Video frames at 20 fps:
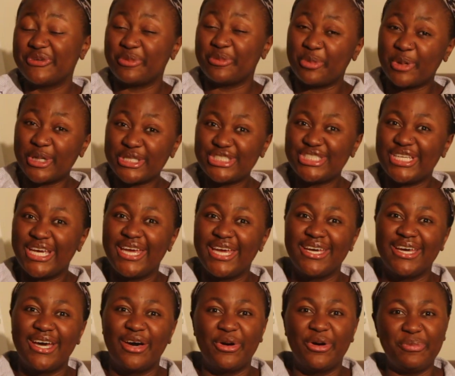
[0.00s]
watching.
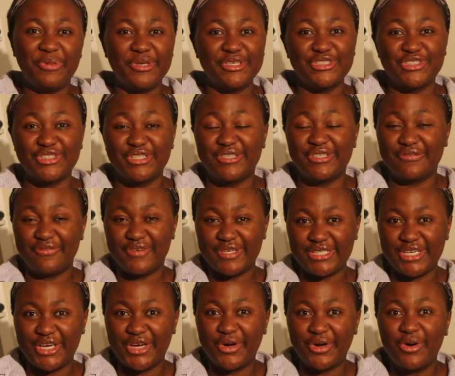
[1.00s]
I hope you enjoyed the
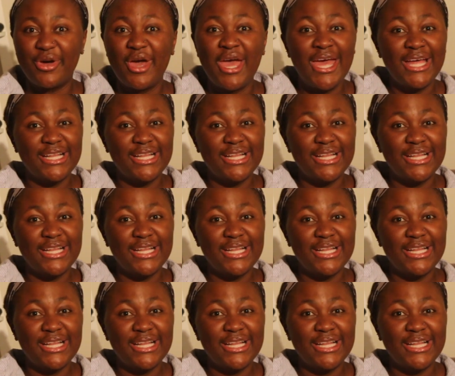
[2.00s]
video.